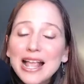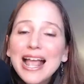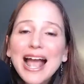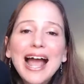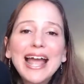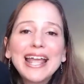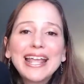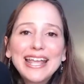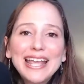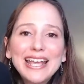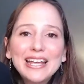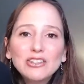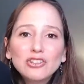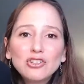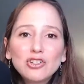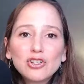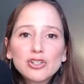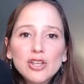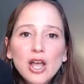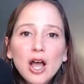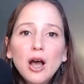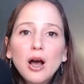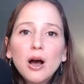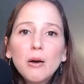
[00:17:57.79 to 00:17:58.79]
I can't
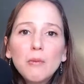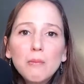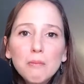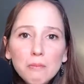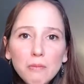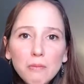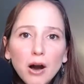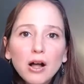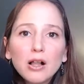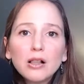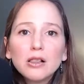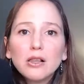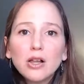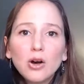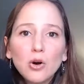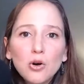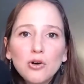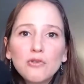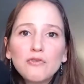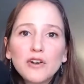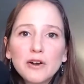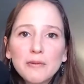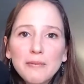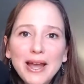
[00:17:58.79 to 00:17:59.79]
just mull
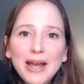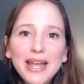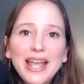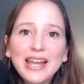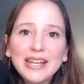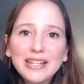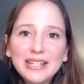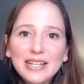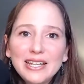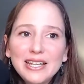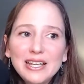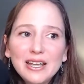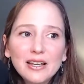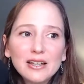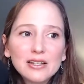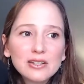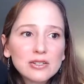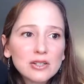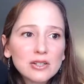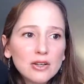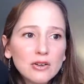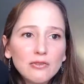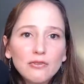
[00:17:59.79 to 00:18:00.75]
over my ideas